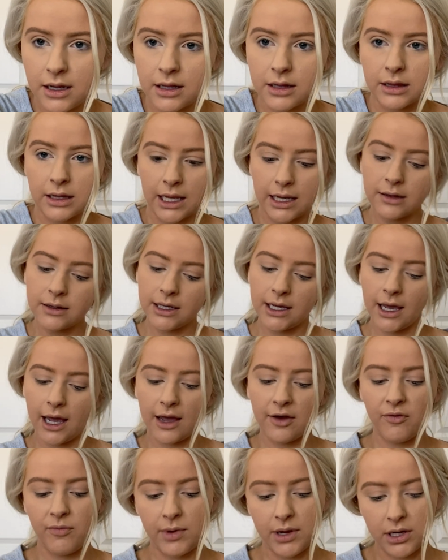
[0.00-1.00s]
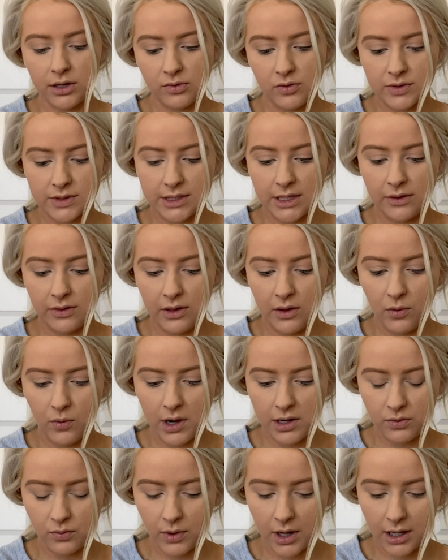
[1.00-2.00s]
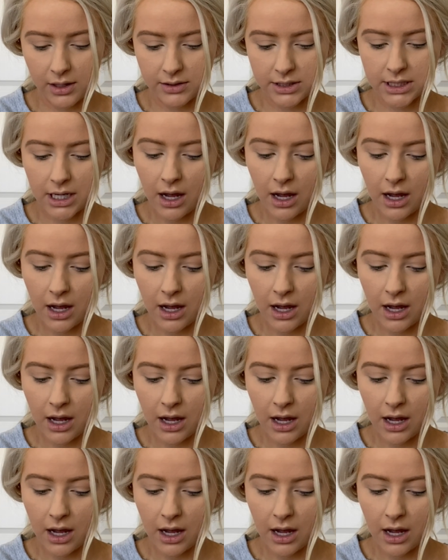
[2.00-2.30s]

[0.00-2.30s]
Lately, I've been using the Wet n Wild